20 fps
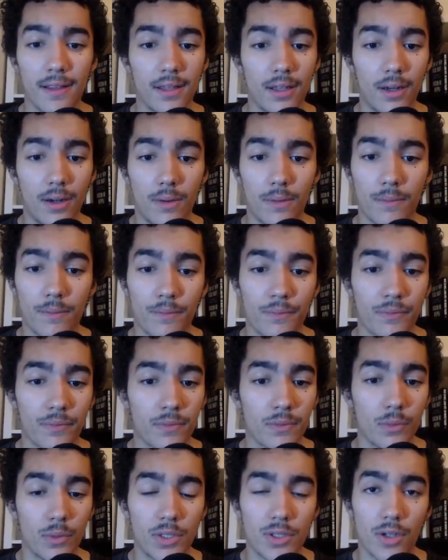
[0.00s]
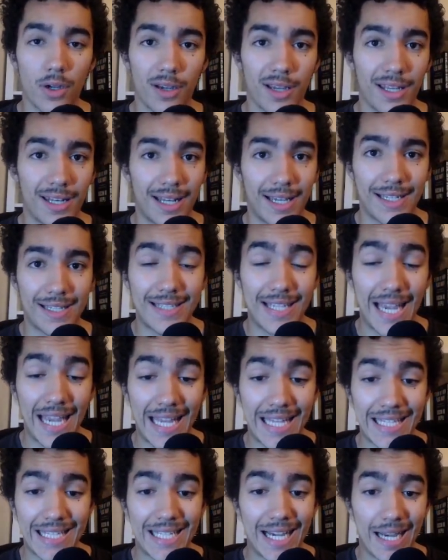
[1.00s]
you know, we're talking like
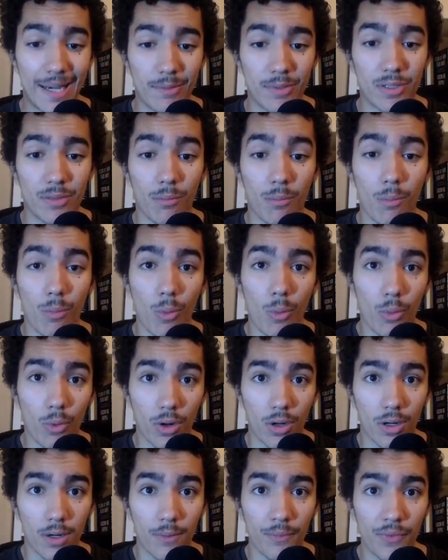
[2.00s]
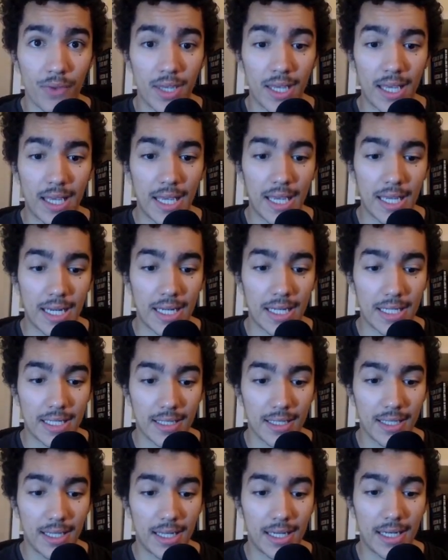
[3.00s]
10 times more in
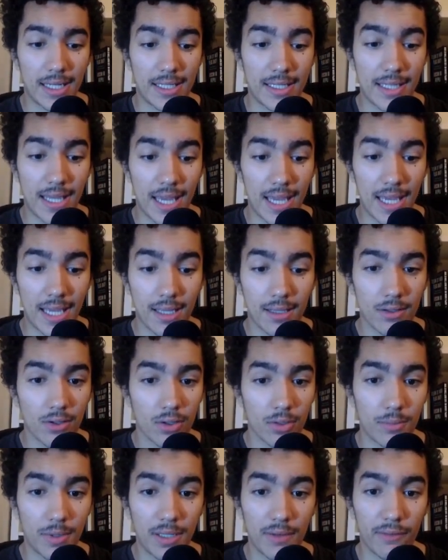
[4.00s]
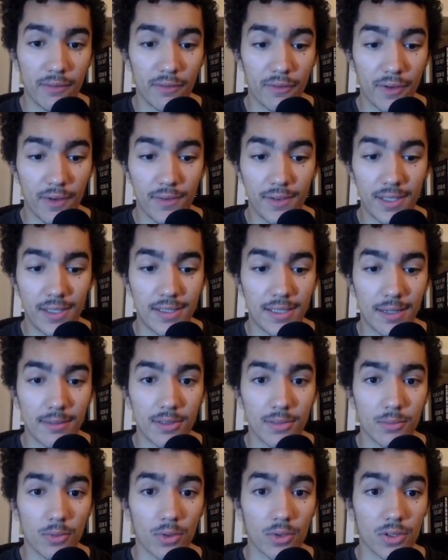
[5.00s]
a day, could be even 15
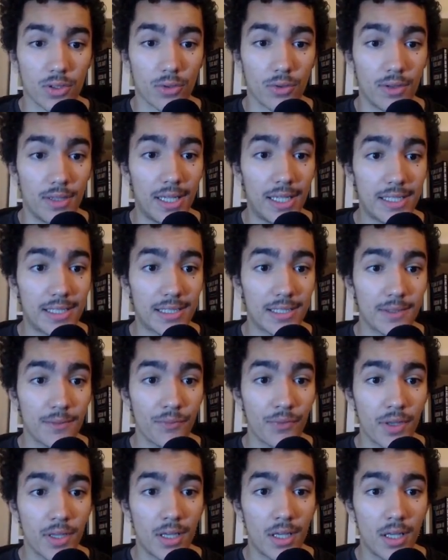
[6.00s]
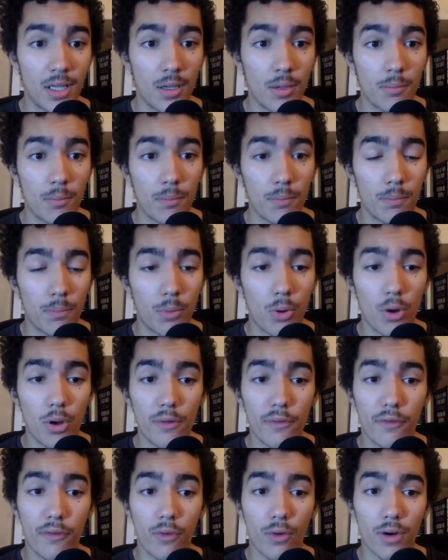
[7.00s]
times more. So this
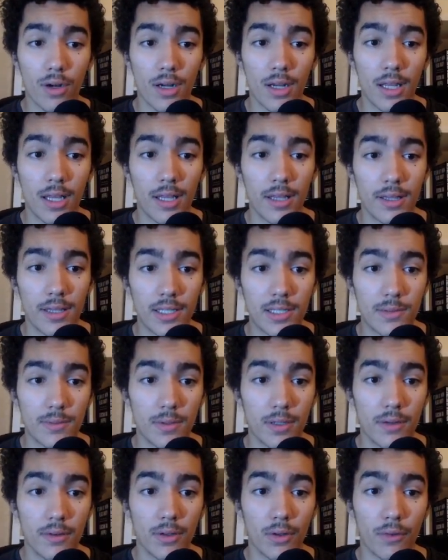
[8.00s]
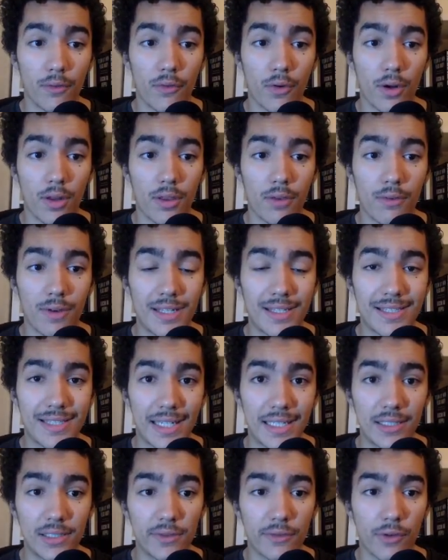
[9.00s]
0.4, this, you know, 43
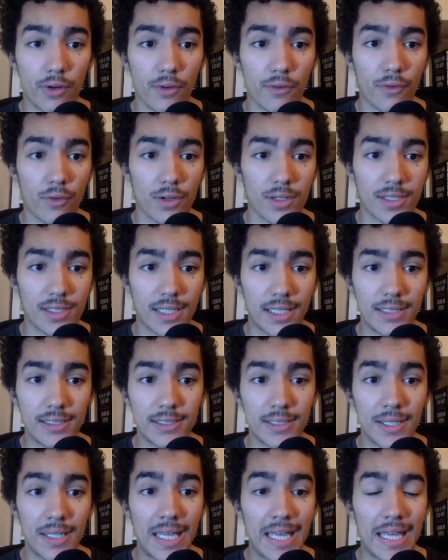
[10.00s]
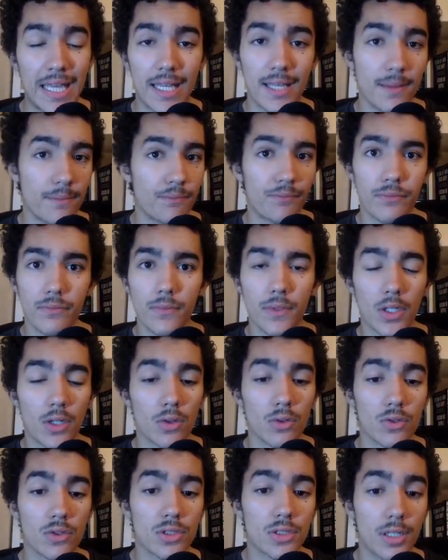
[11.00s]
cents, 44 cents, you
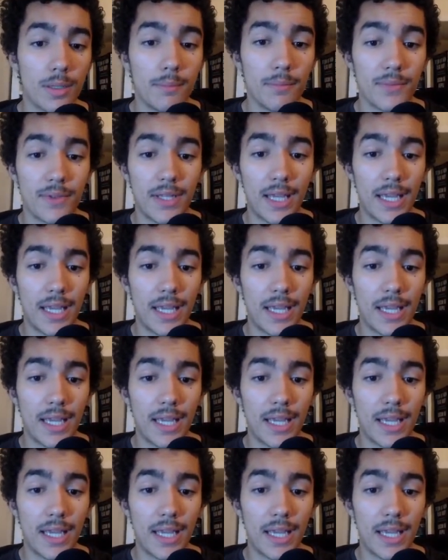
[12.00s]
know, some